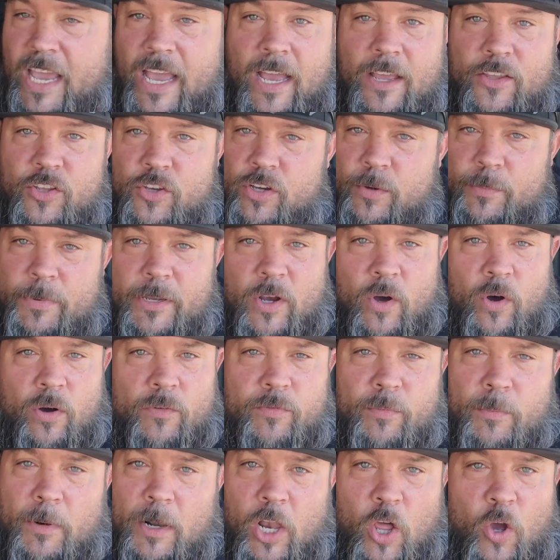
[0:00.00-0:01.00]
Yeah, you could be
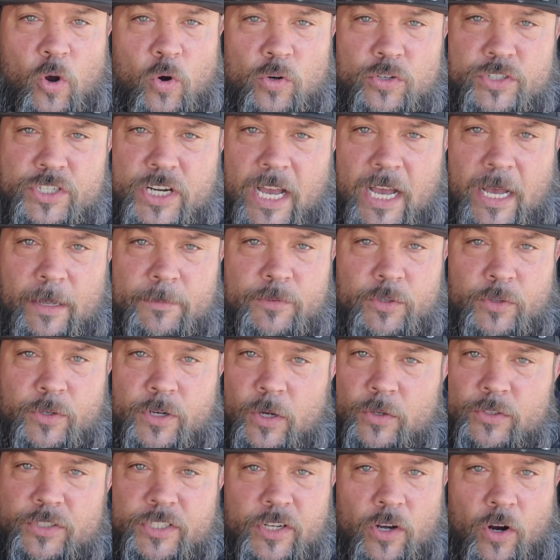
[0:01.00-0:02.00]
going from a local job to
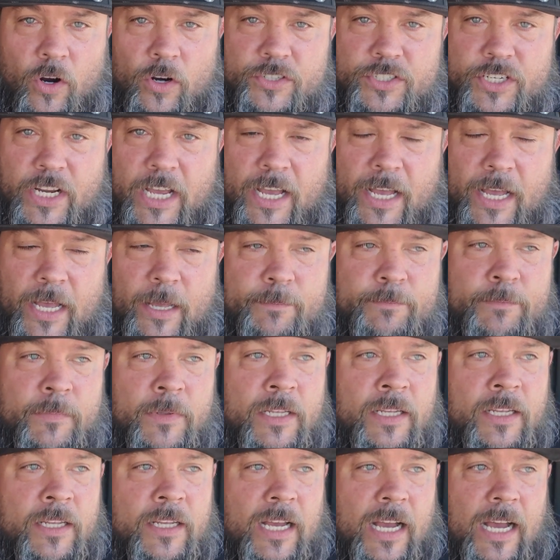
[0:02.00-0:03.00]
an OTR job.
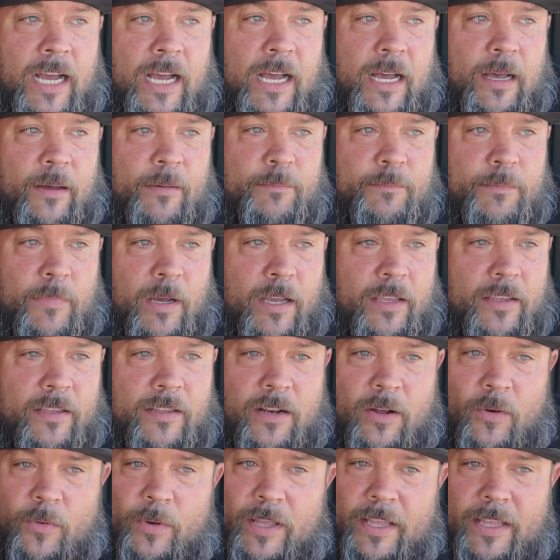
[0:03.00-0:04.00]

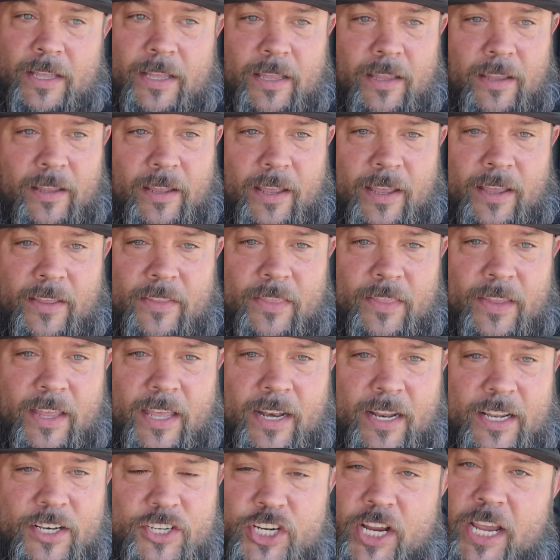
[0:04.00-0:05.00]
You know, and
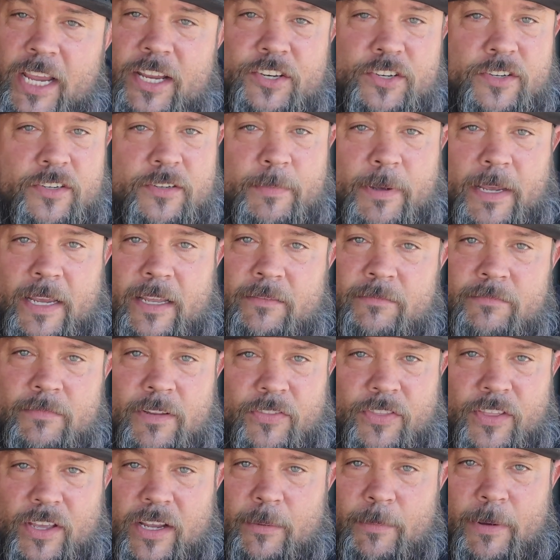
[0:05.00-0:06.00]
it changes, man.
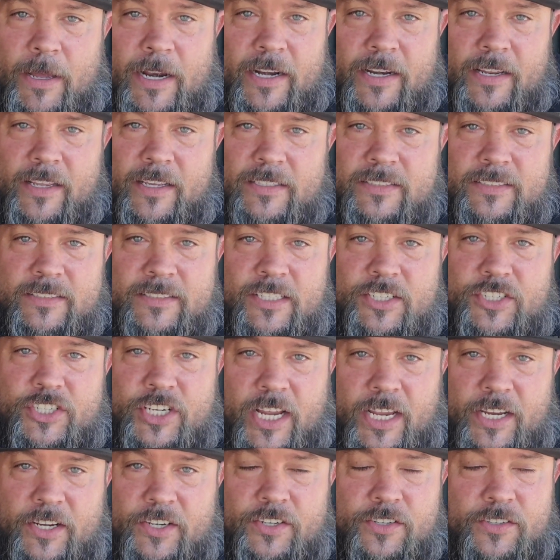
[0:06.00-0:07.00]
The thing about it is it
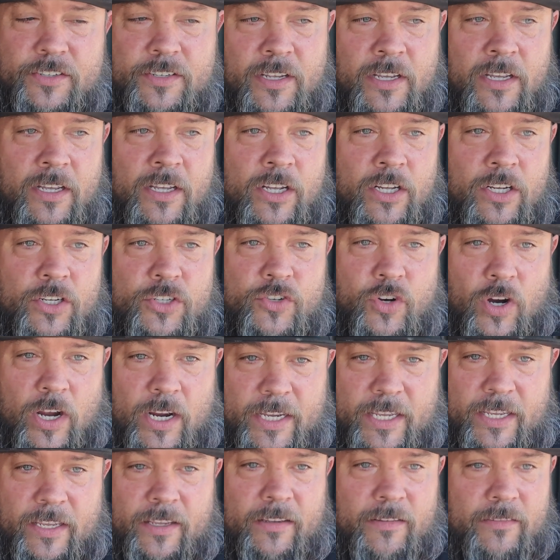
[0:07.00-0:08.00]
changes.
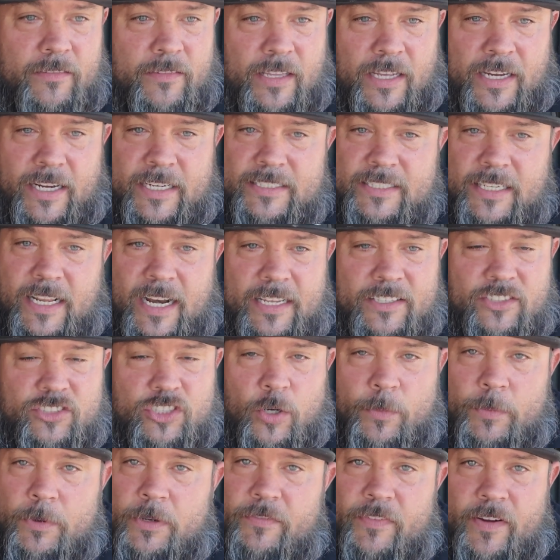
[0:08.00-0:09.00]
Trucking, like I said, has
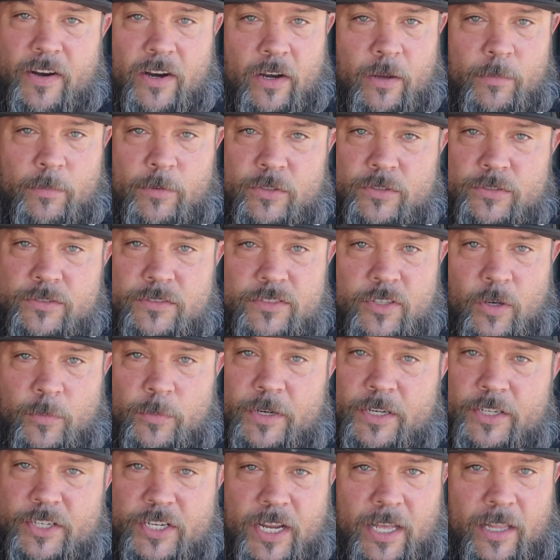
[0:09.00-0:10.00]
so many variables, so
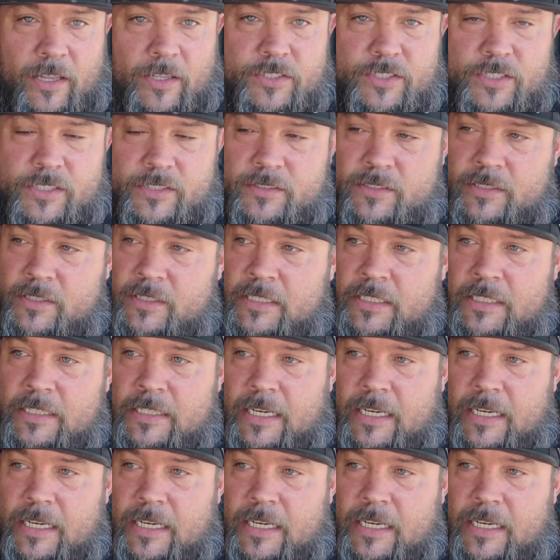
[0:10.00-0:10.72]
many challenges.